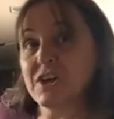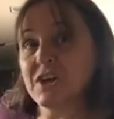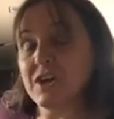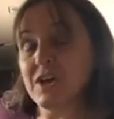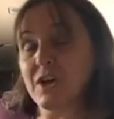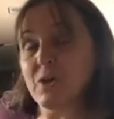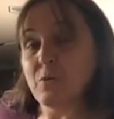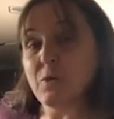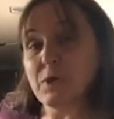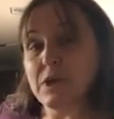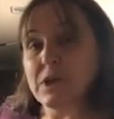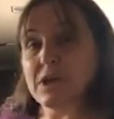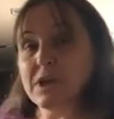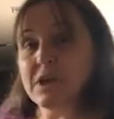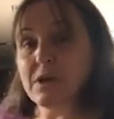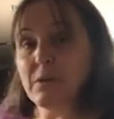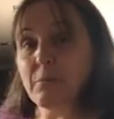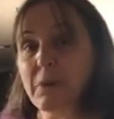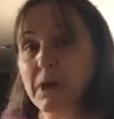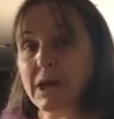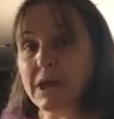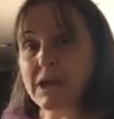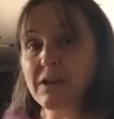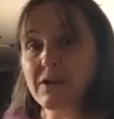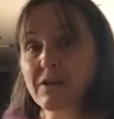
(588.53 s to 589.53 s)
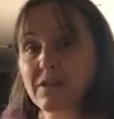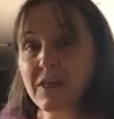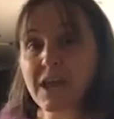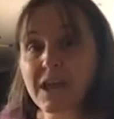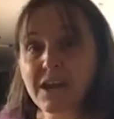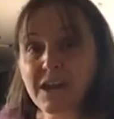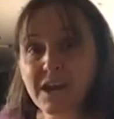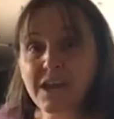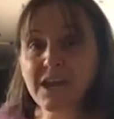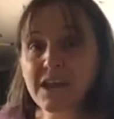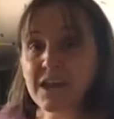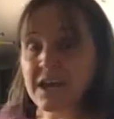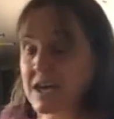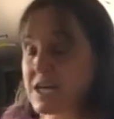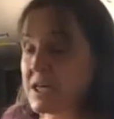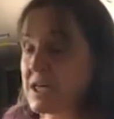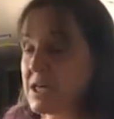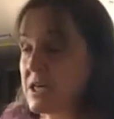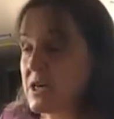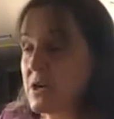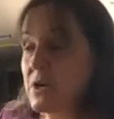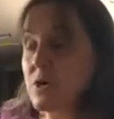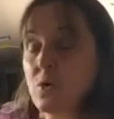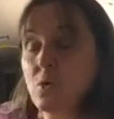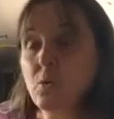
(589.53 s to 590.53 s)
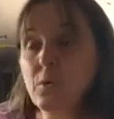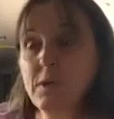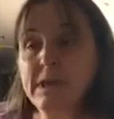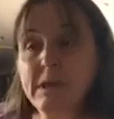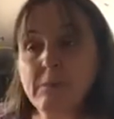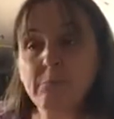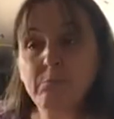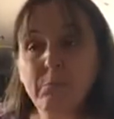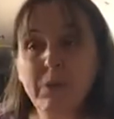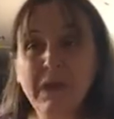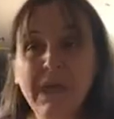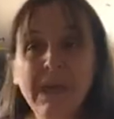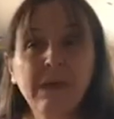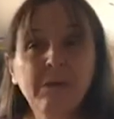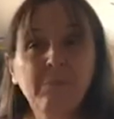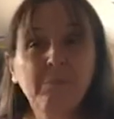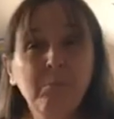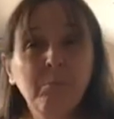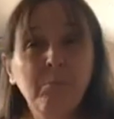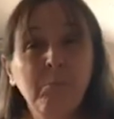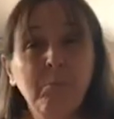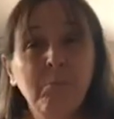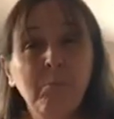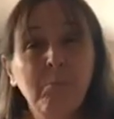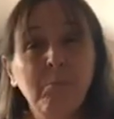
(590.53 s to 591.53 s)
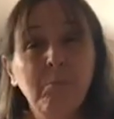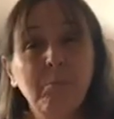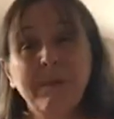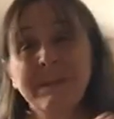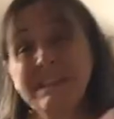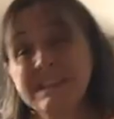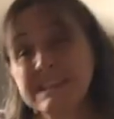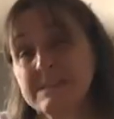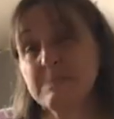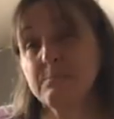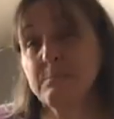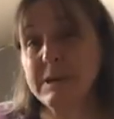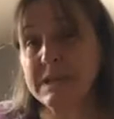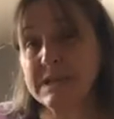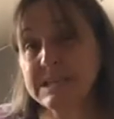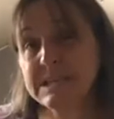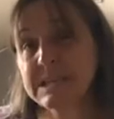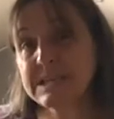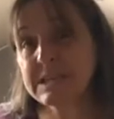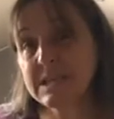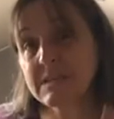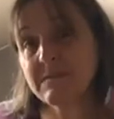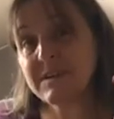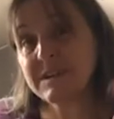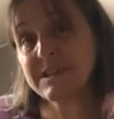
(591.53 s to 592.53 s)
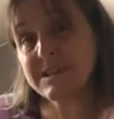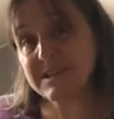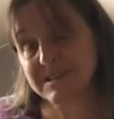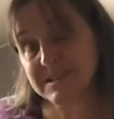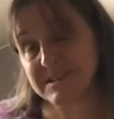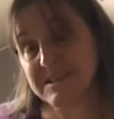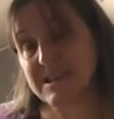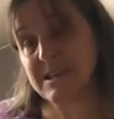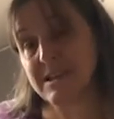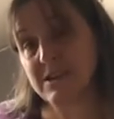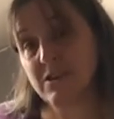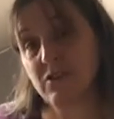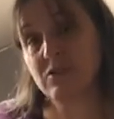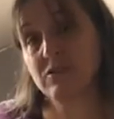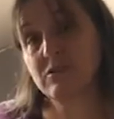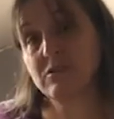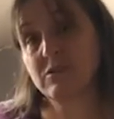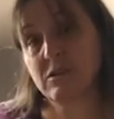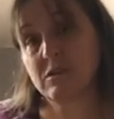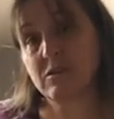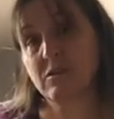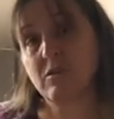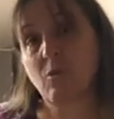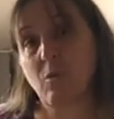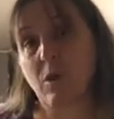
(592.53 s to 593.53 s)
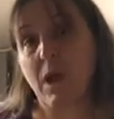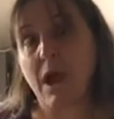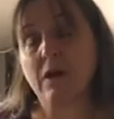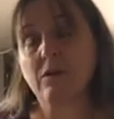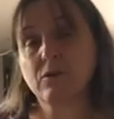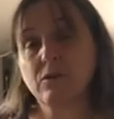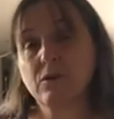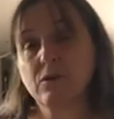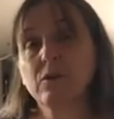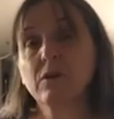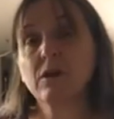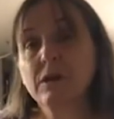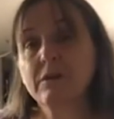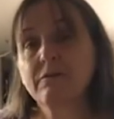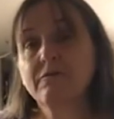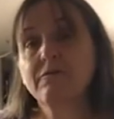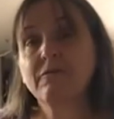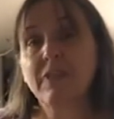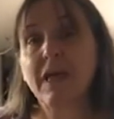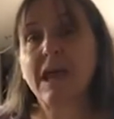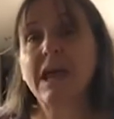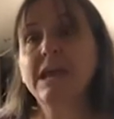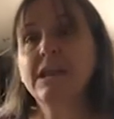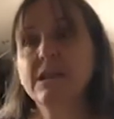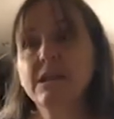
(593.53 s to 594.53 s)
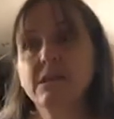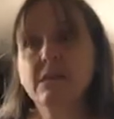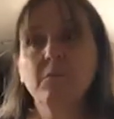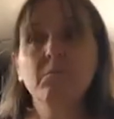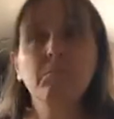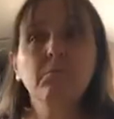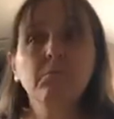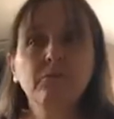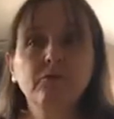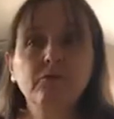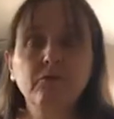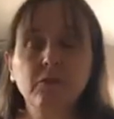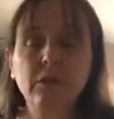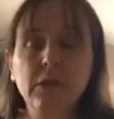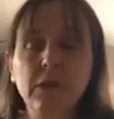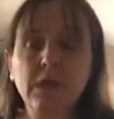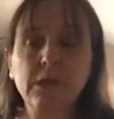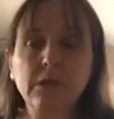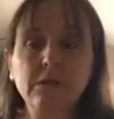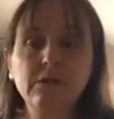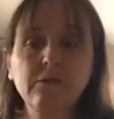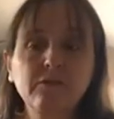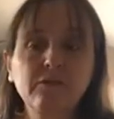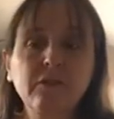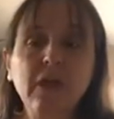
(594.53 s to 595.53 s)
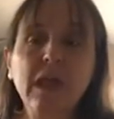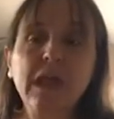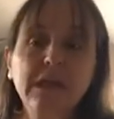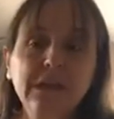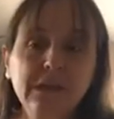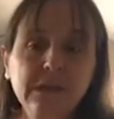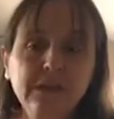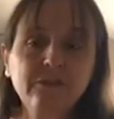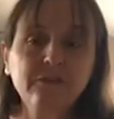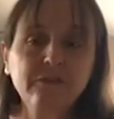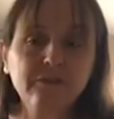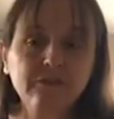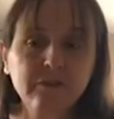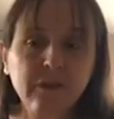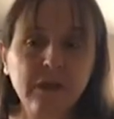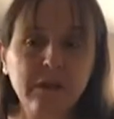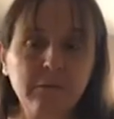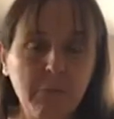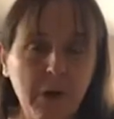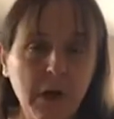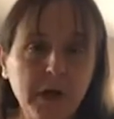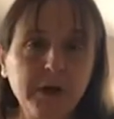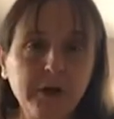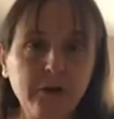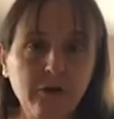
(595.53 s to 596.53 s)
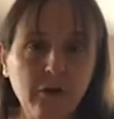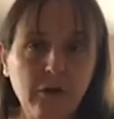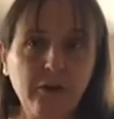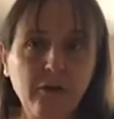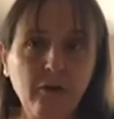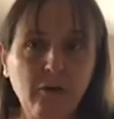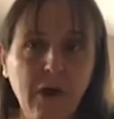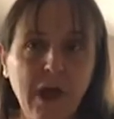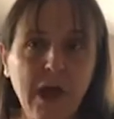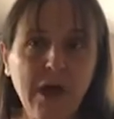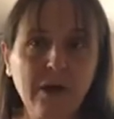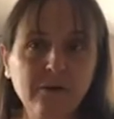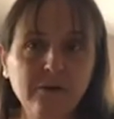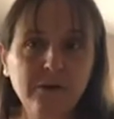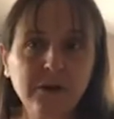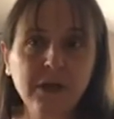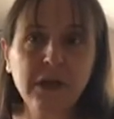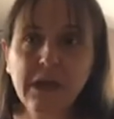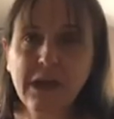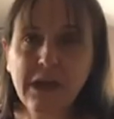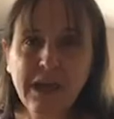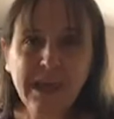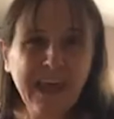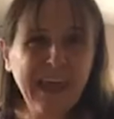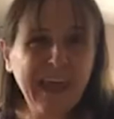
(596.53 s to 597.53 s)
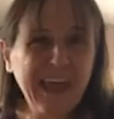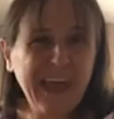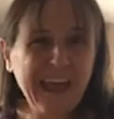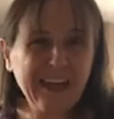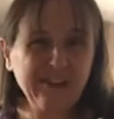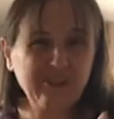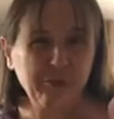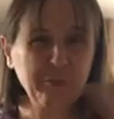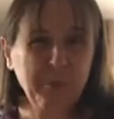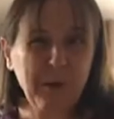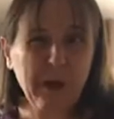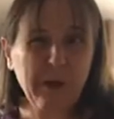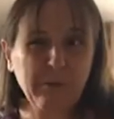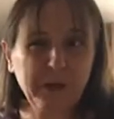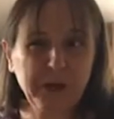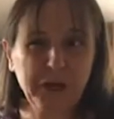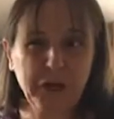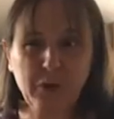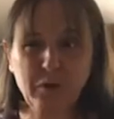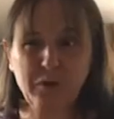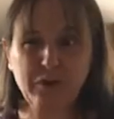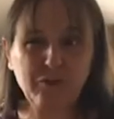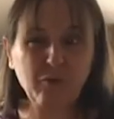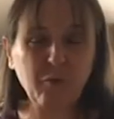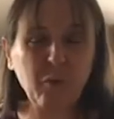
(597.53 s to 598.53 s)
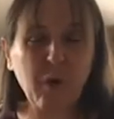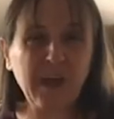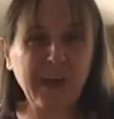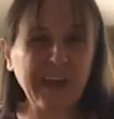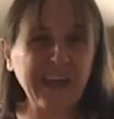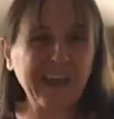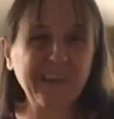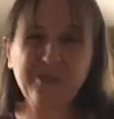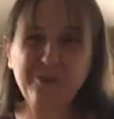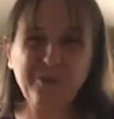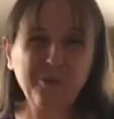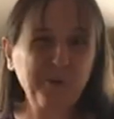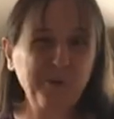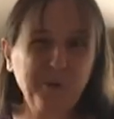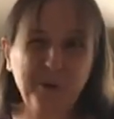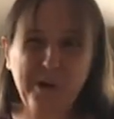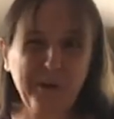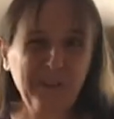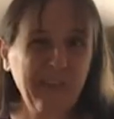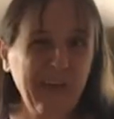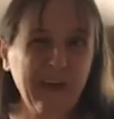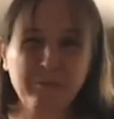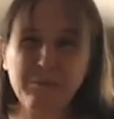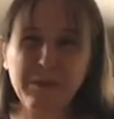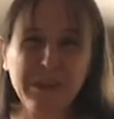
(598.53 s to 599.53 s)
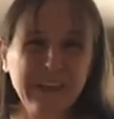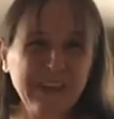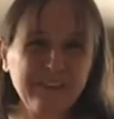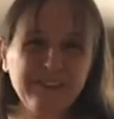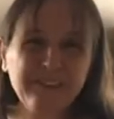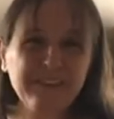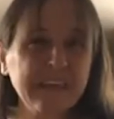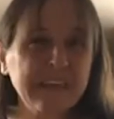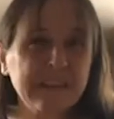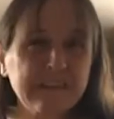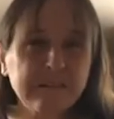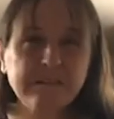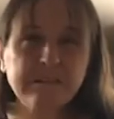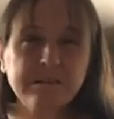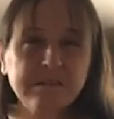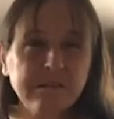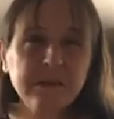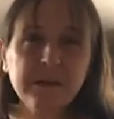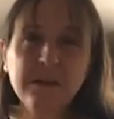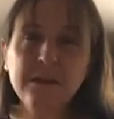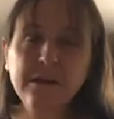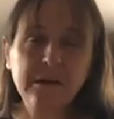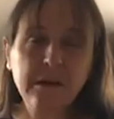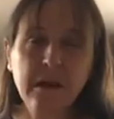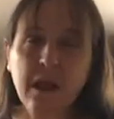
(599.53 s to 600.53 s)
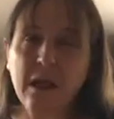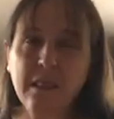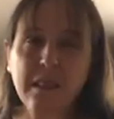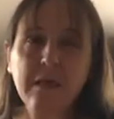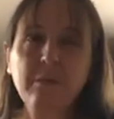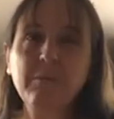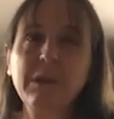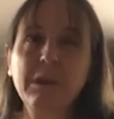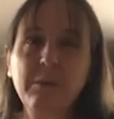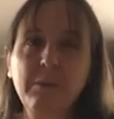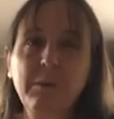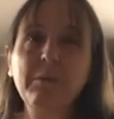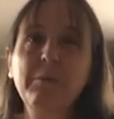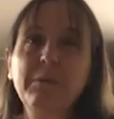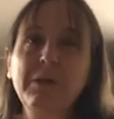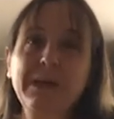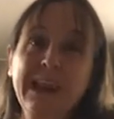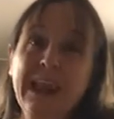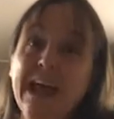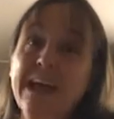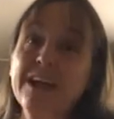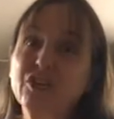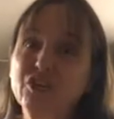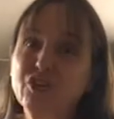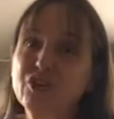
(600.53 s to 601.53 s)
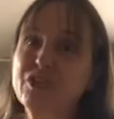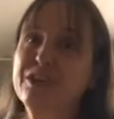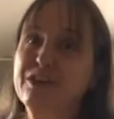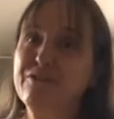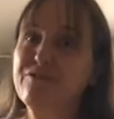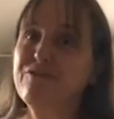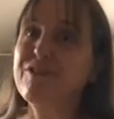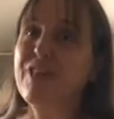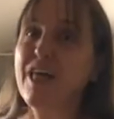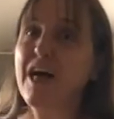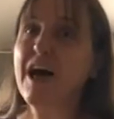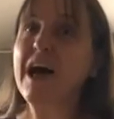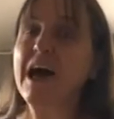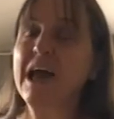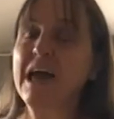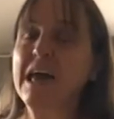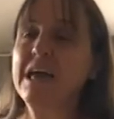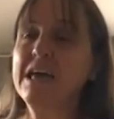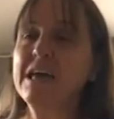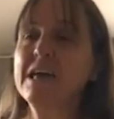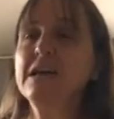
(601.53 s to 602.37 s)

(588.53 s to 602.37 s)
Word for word: And we can combine all that data. We can pick bits and pieces of it to send to the ground during a flight to, so that scientists can monitor on the ground. As you probably noticed walking through, there aren't that many seats. Not that many people can actually fly.